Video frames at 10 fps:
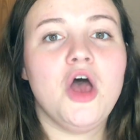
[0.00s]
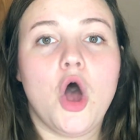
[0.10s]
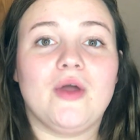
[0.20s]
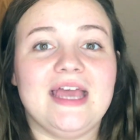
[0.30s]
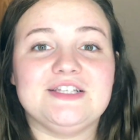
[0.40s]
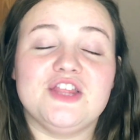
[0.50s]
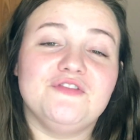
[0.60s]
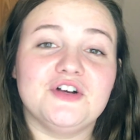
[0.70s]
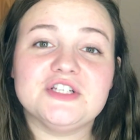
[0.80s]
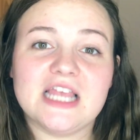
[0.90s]
Okay, so the
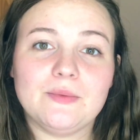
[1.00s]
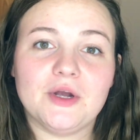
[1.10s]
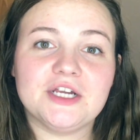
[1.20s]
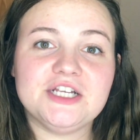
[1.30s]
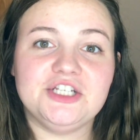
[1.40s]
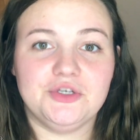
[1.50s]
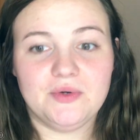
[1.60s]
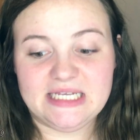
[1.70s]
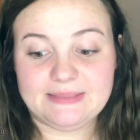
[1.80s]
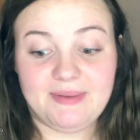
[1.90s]
first thing we're gonna do
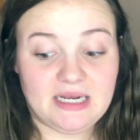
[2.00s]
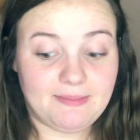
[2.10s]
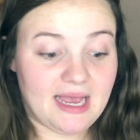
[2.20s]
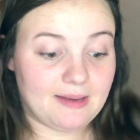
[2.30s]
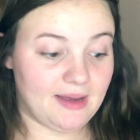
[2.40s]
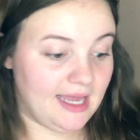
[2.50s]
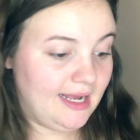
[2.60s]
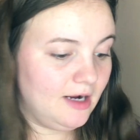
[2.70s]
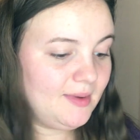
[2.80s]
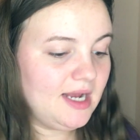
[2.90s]
is pin back my
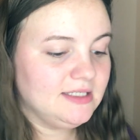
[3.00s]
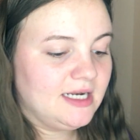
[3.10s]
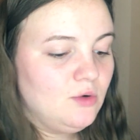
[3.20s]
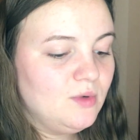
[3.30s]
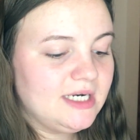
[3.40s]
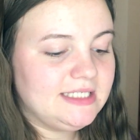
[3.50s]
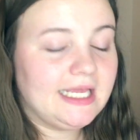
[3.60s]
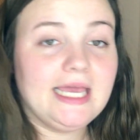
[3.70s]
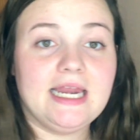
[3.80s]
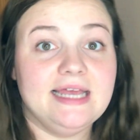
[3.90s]
hair because I don't want it to
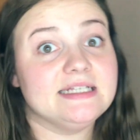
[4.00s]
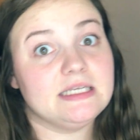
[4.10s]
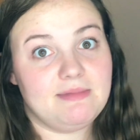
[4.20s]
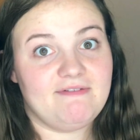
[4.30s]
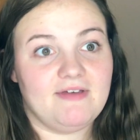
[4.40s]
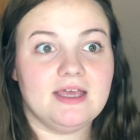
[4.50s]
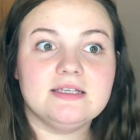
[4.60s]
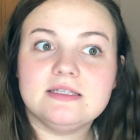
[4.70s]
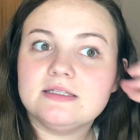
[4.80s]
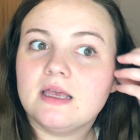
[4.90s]
get into my
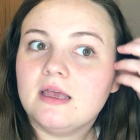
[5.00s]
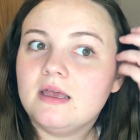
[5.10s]
face.